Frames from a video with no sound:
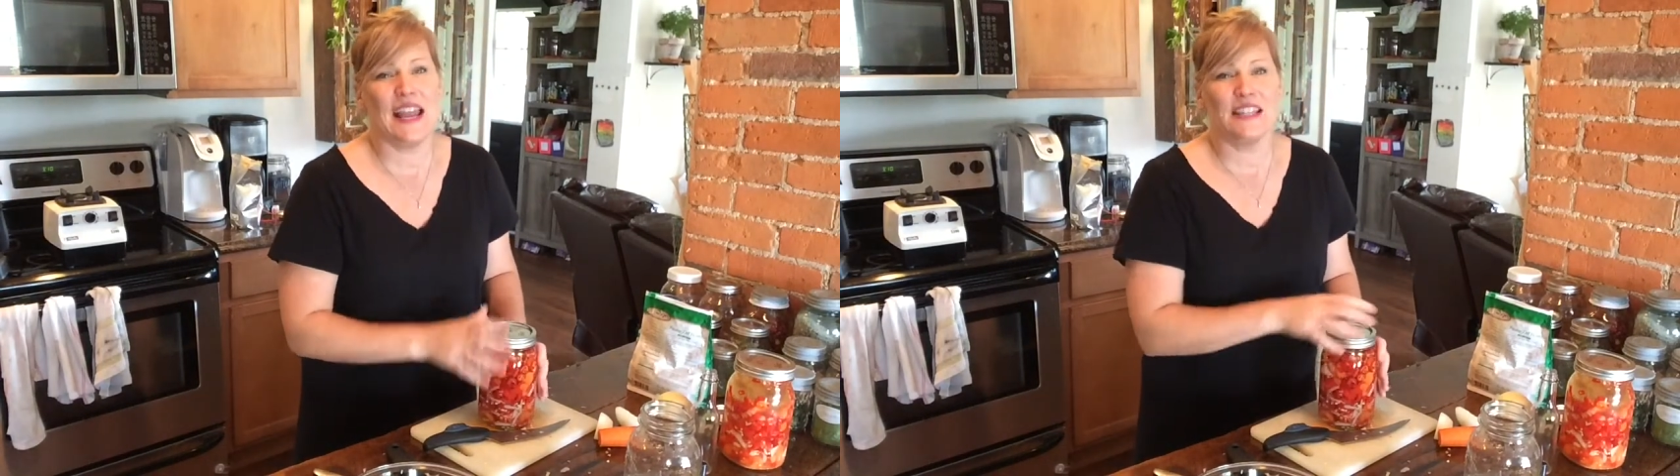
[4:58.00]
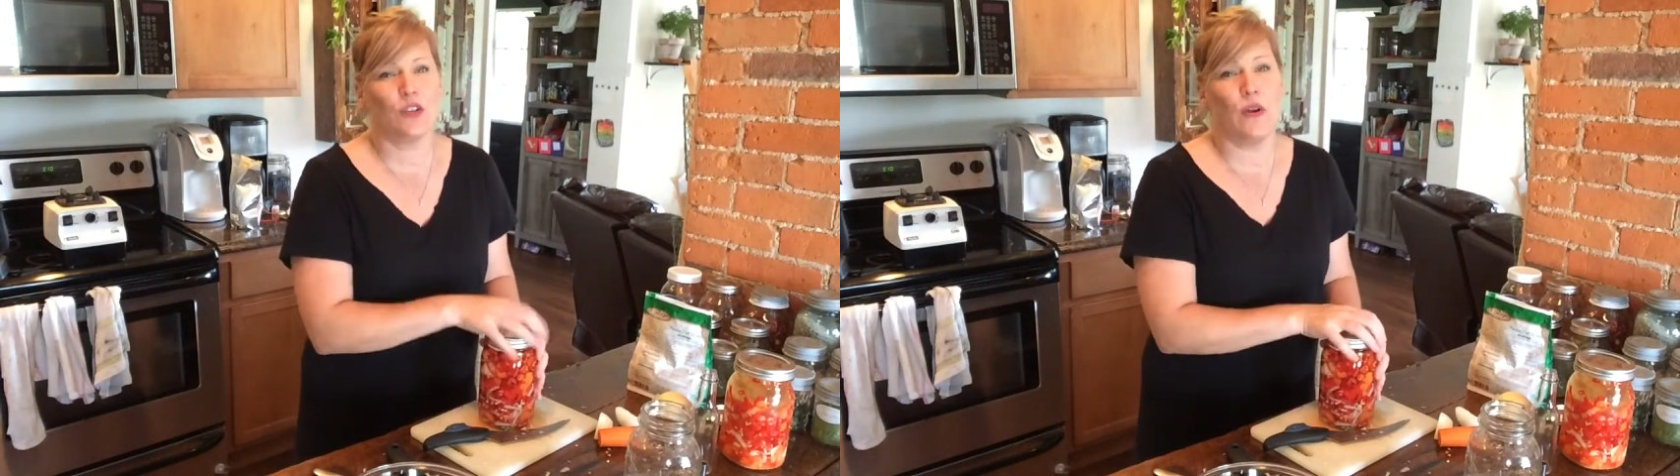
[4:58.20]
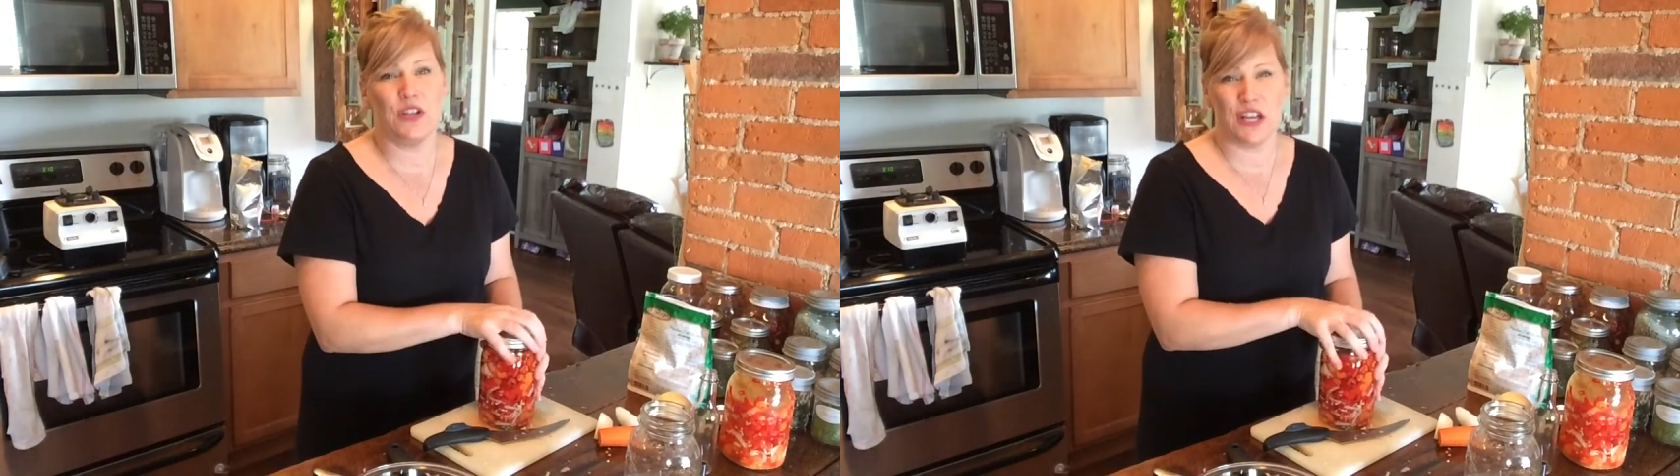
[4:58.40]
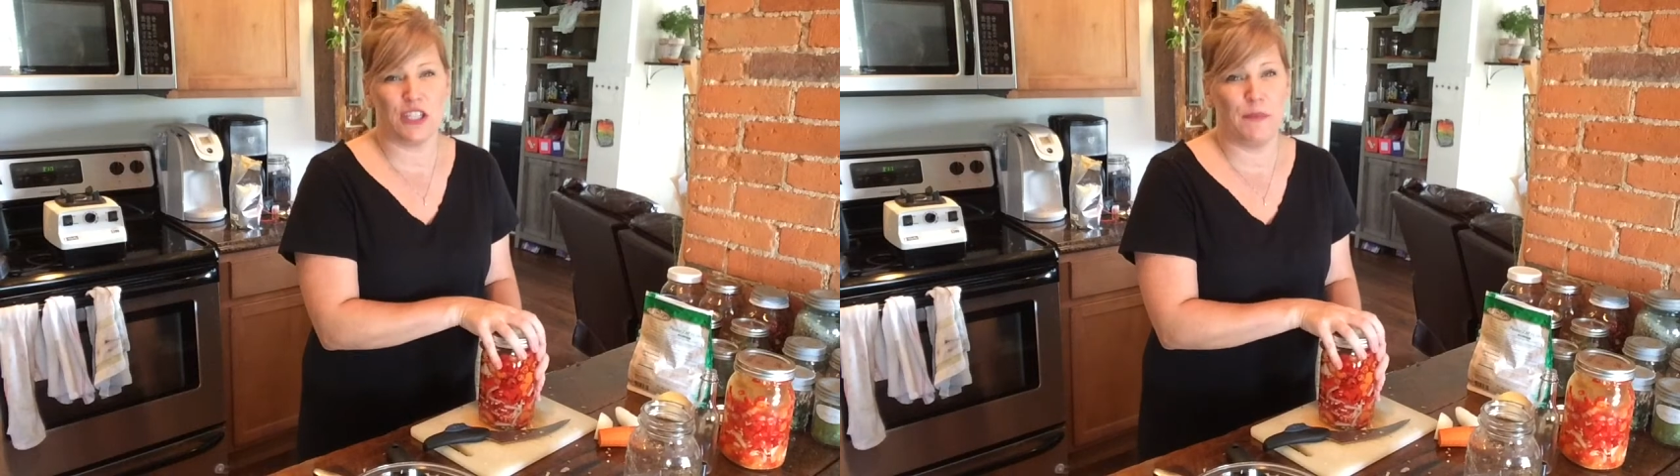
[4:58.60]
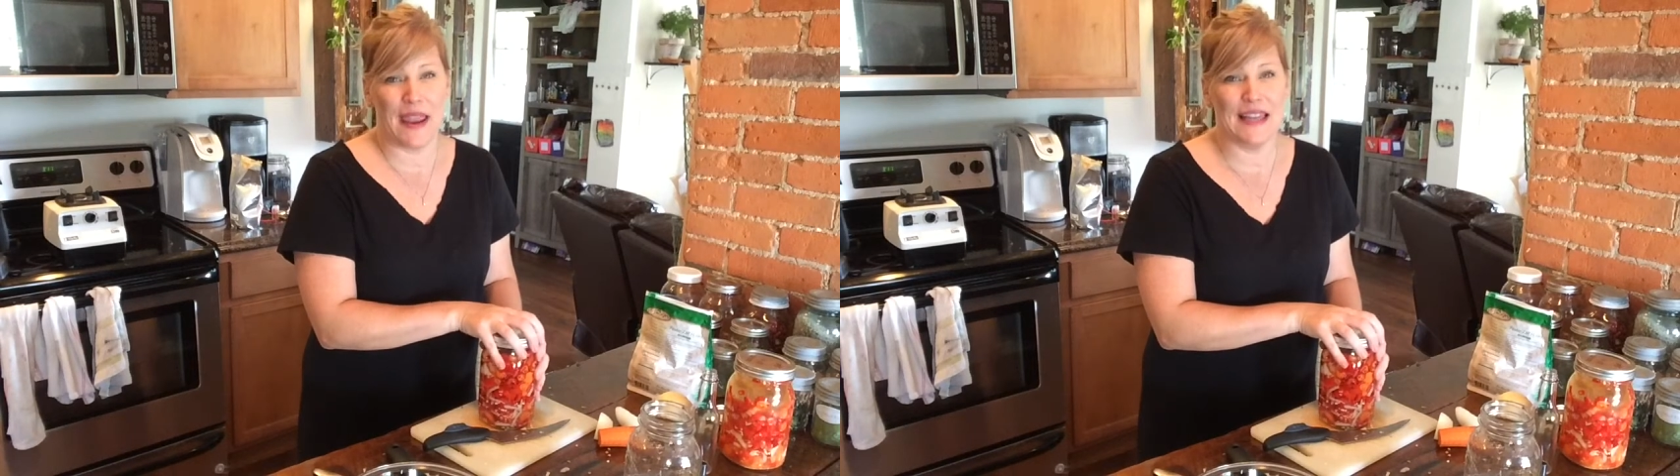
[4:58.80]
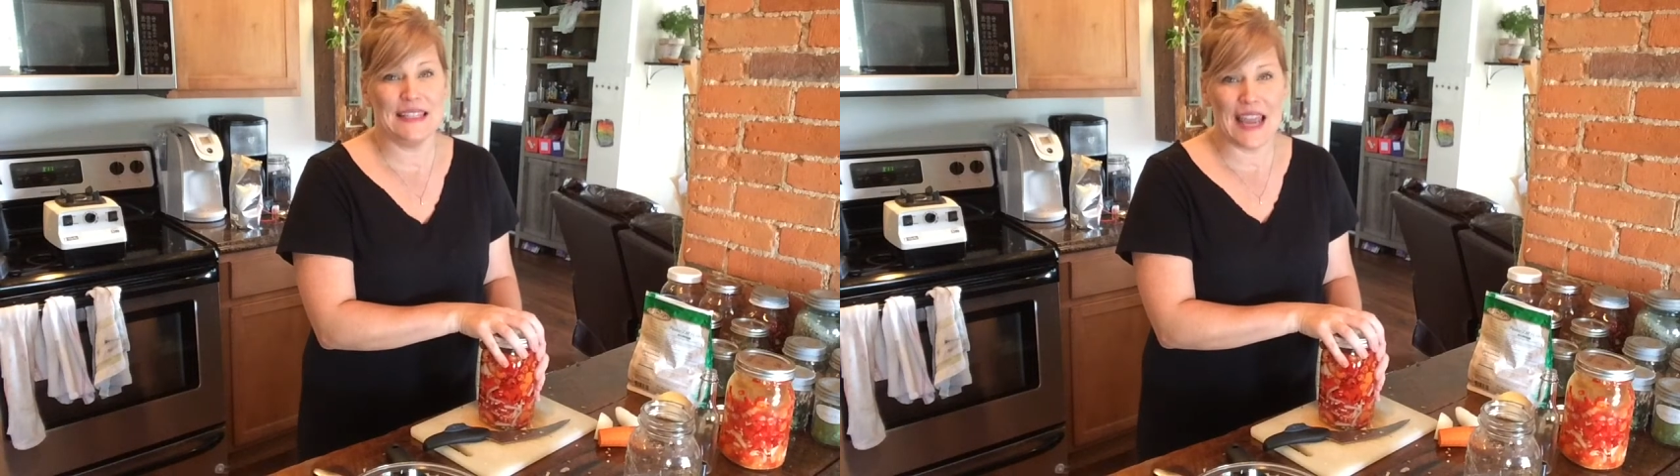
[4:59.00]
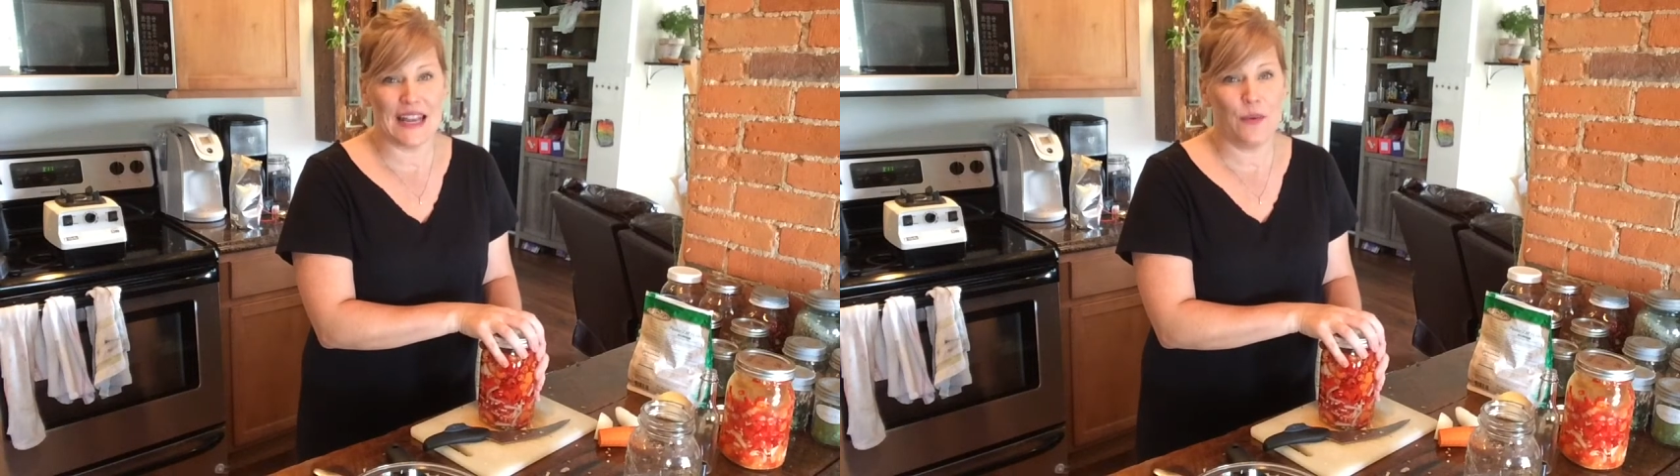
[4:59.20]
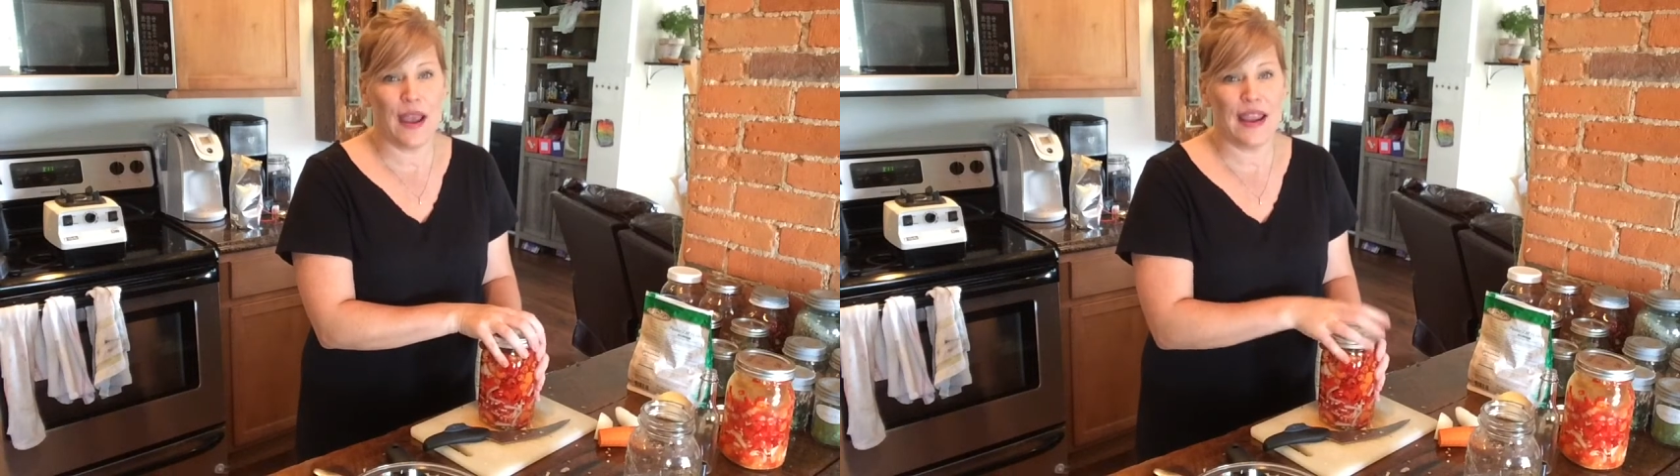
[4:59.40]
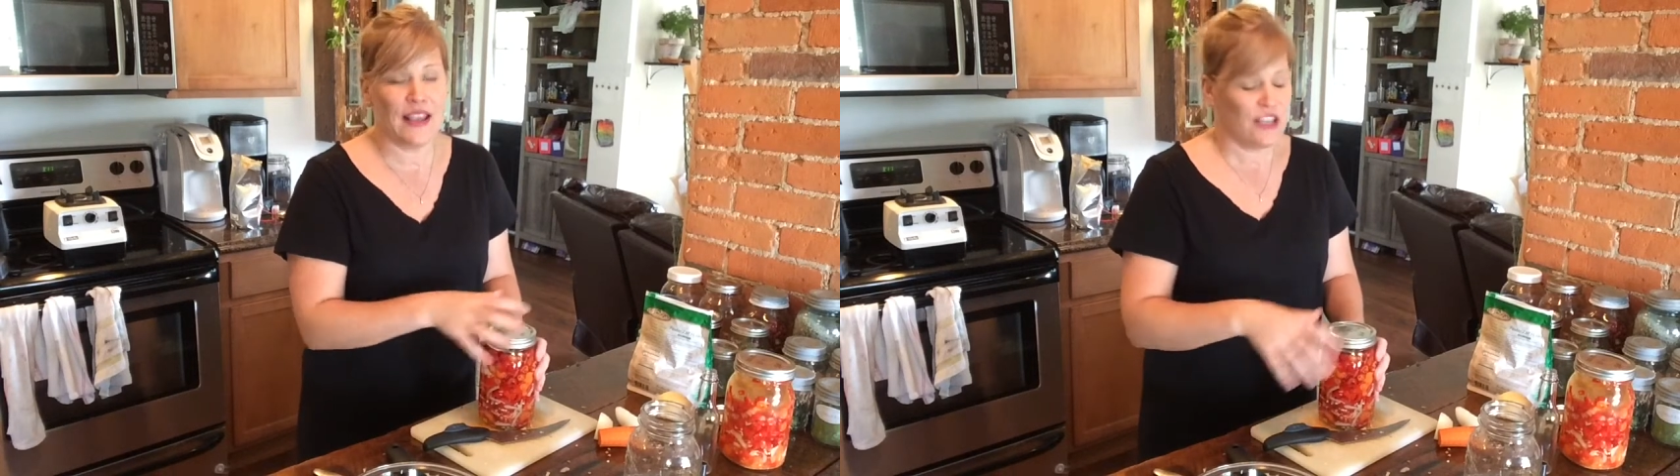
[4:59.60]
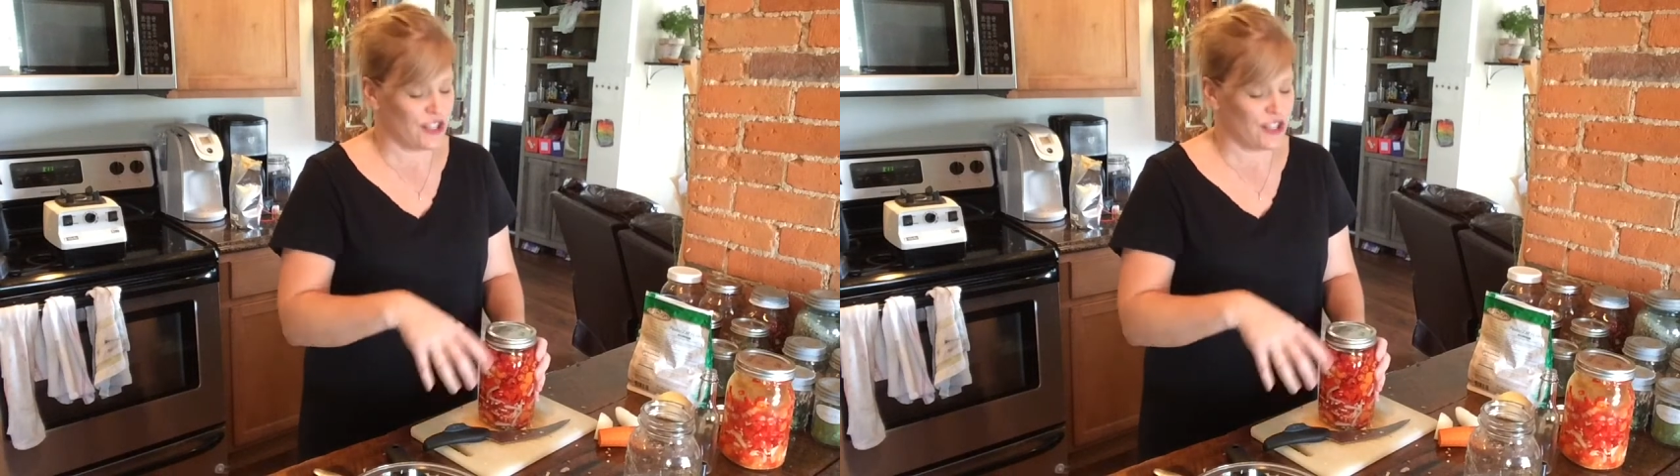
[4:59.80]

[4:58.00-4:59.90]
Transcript: it's going to expand anyway,